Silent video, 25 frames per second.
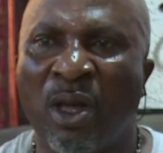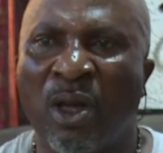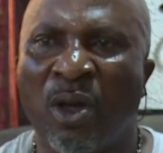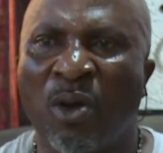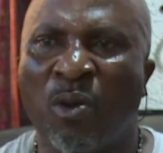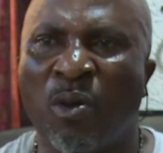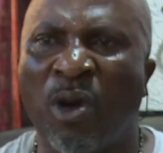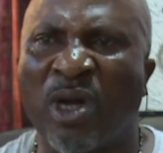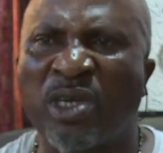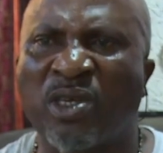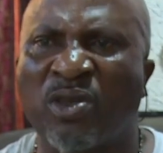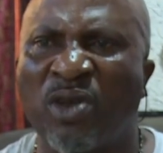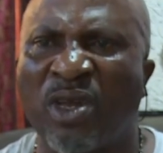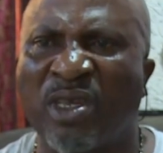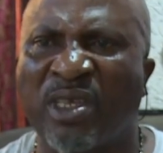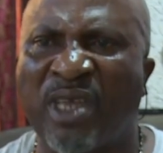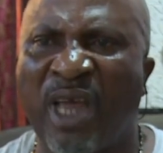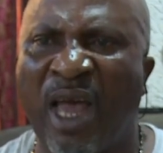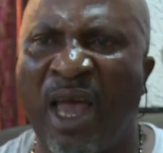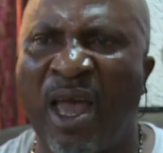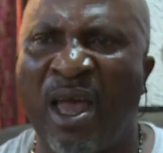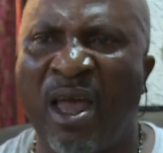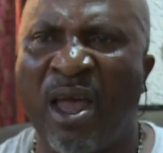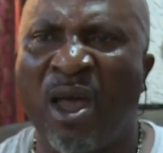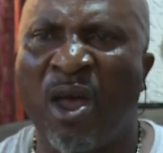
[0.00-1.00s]
was to
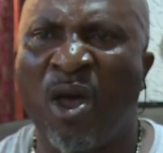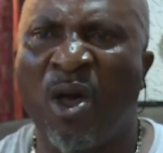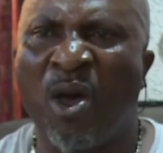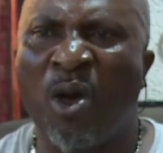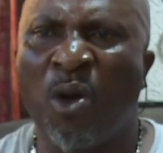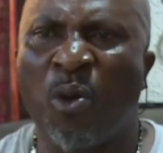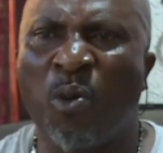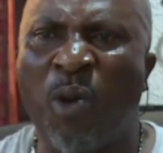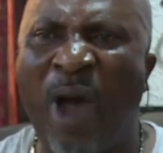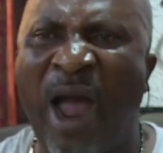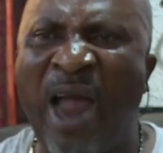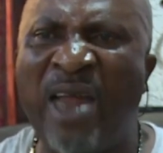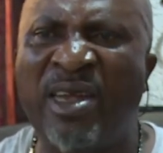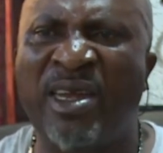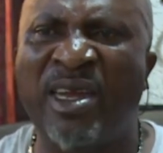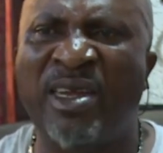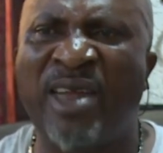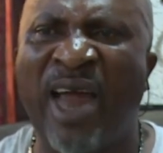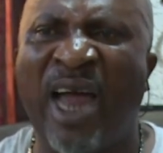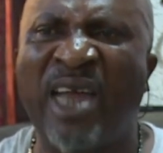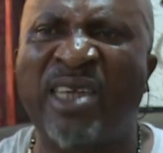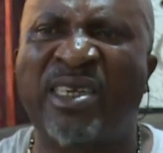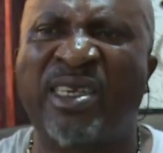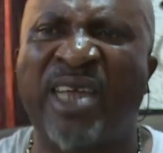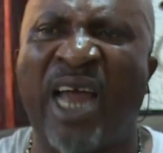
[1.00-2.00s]
say, why did
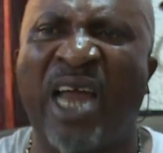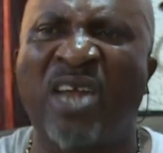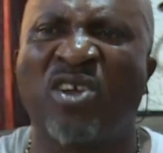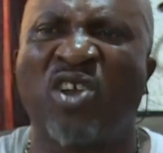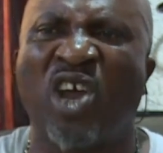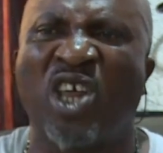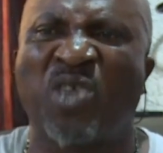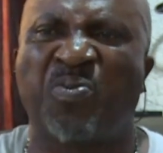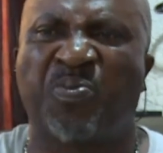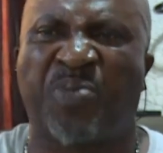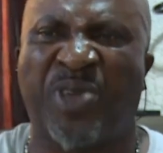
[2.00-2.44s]
I send those